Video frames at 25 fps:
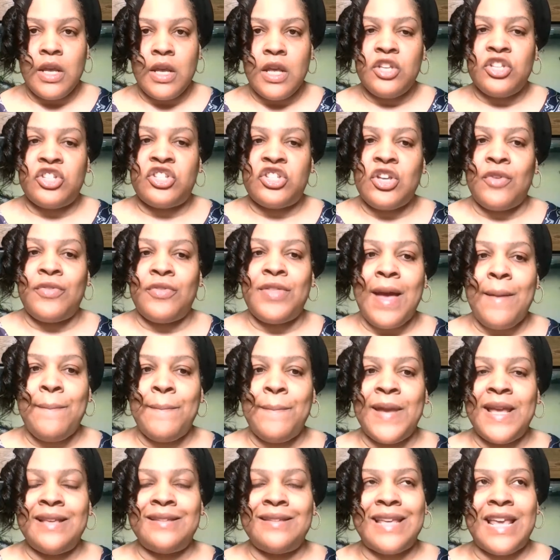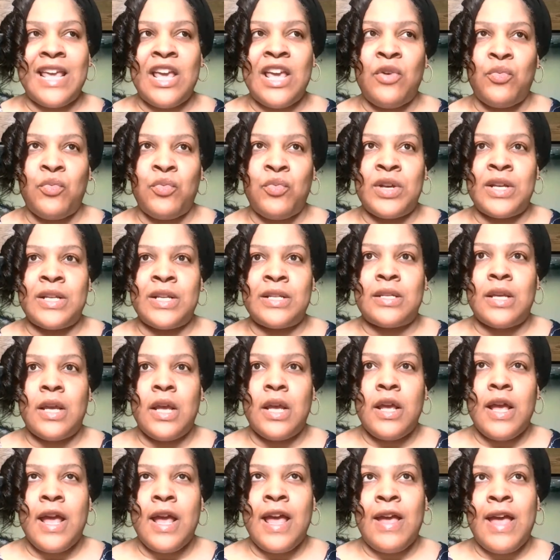So that means it was,
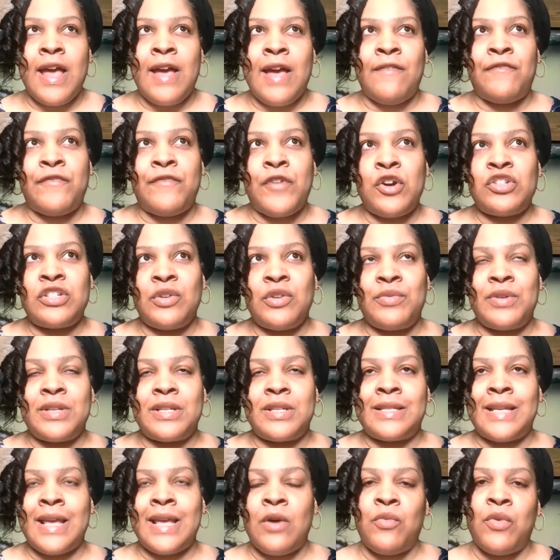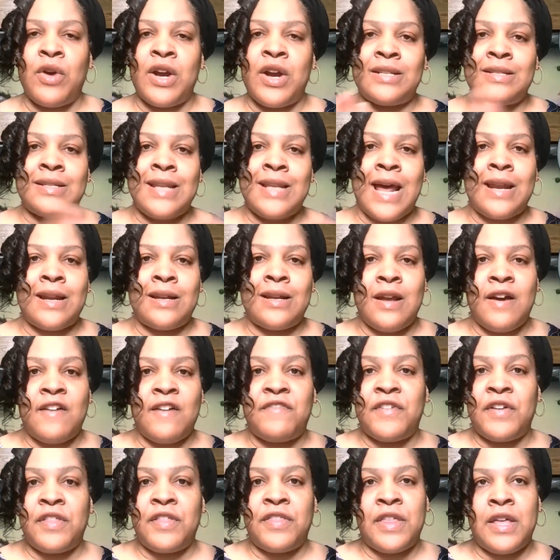at first it was said, well, it's not
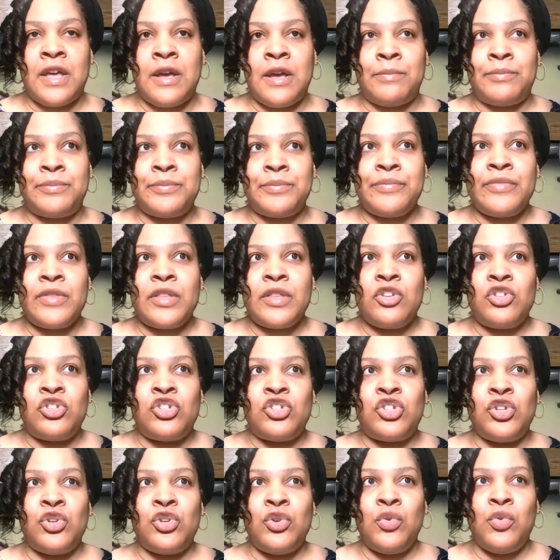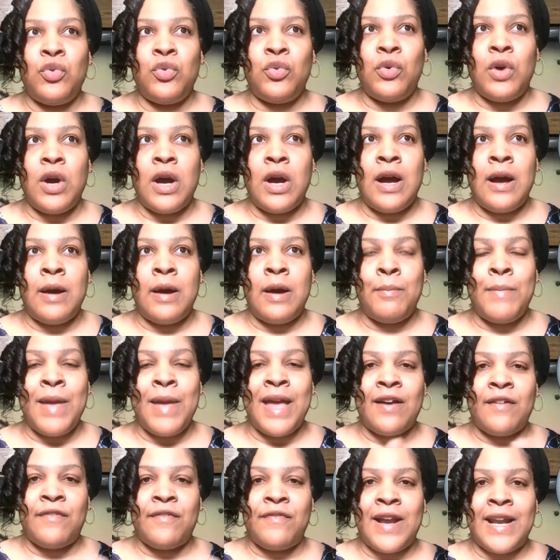enough of them to
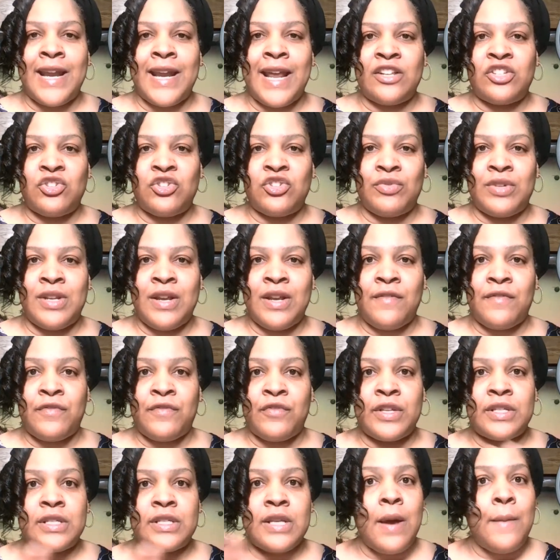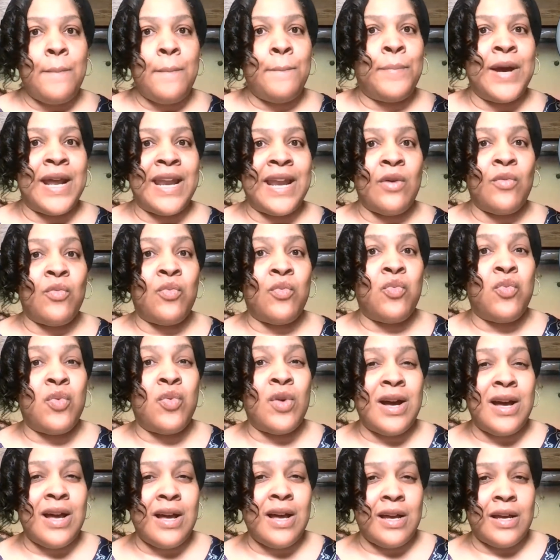make a financial difference, but it
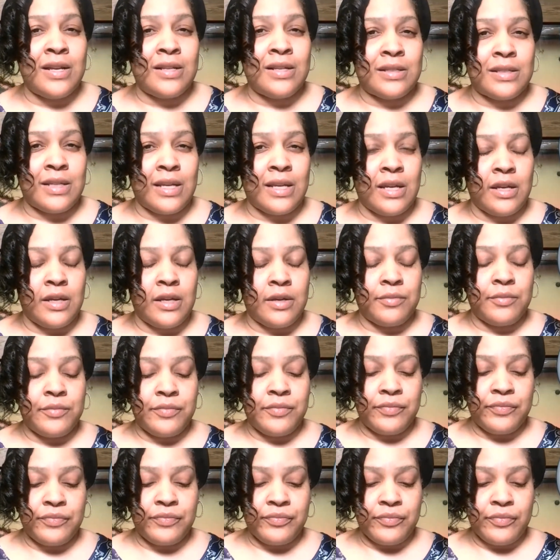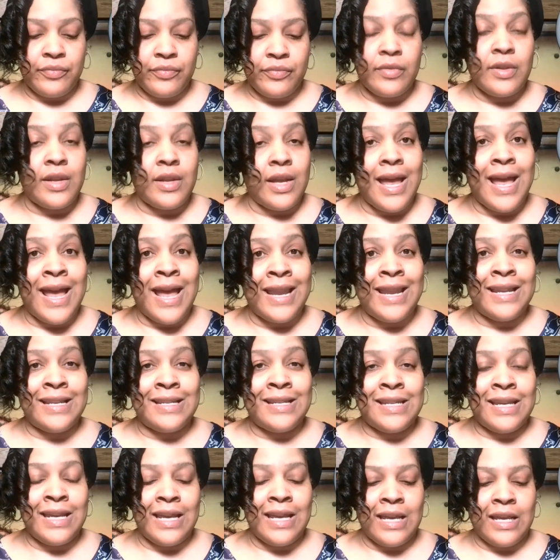was. And it
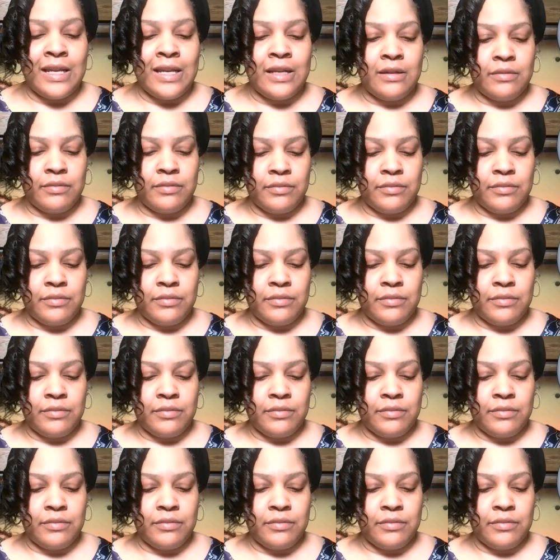did.